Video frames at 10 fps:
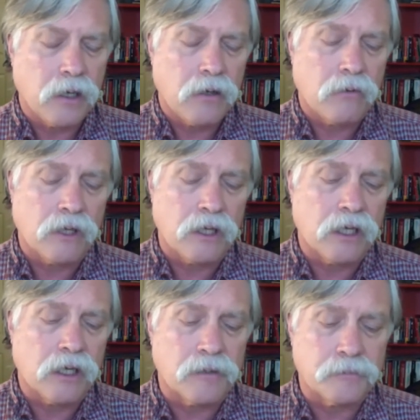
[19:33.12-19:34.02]

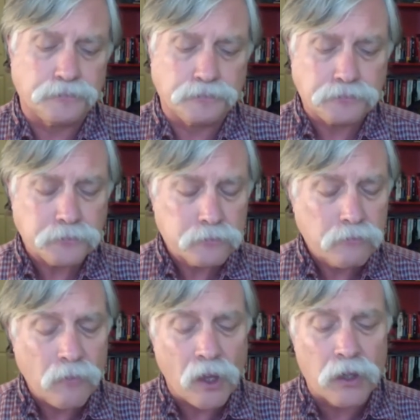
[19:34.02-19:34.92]
We
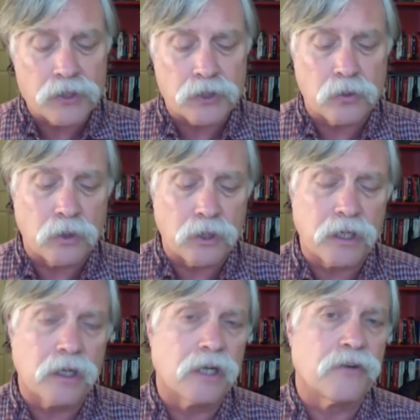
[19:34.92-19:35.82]
are still
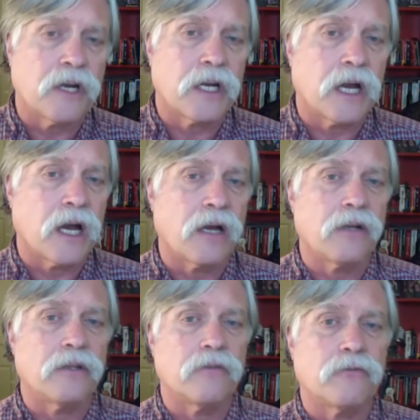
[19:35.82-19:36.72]
working on trying to
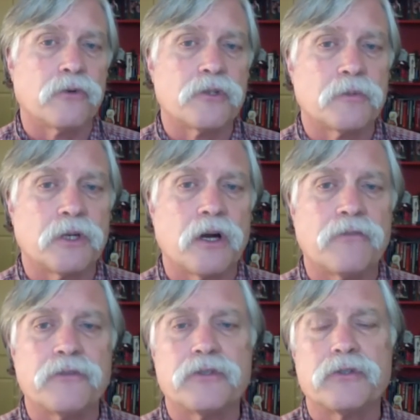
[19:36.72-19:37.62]
hire the enforcement
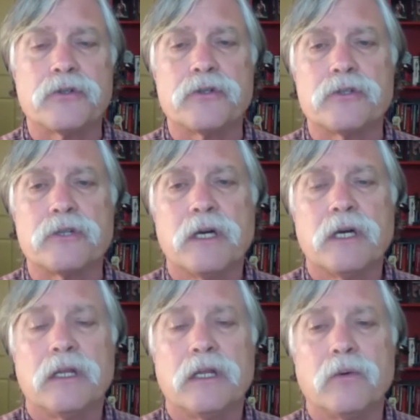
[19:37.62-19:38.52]
officers
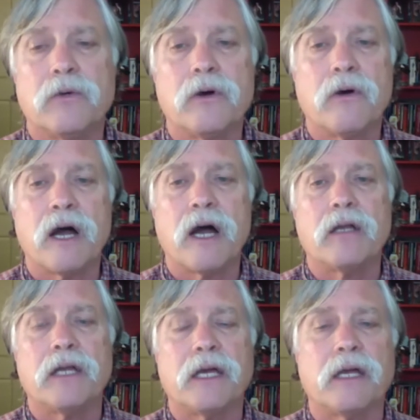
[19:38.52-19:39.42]
that would go
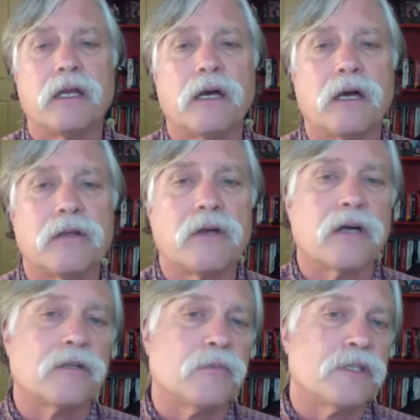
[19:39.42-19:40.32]
out and
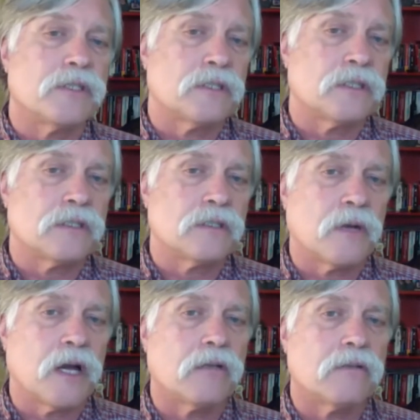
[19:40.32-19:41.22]
talk to businesses
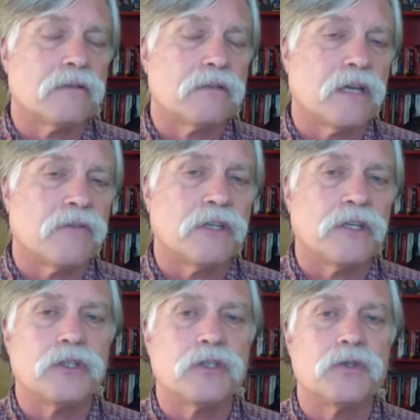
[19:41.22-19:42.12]
about safety
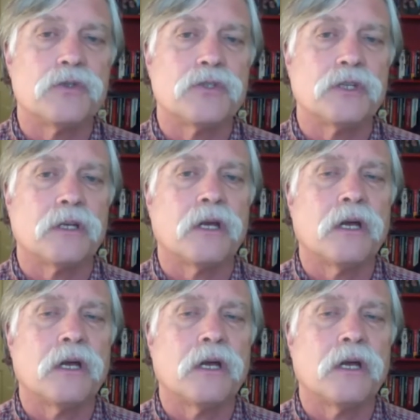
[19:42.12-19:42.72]
issues, and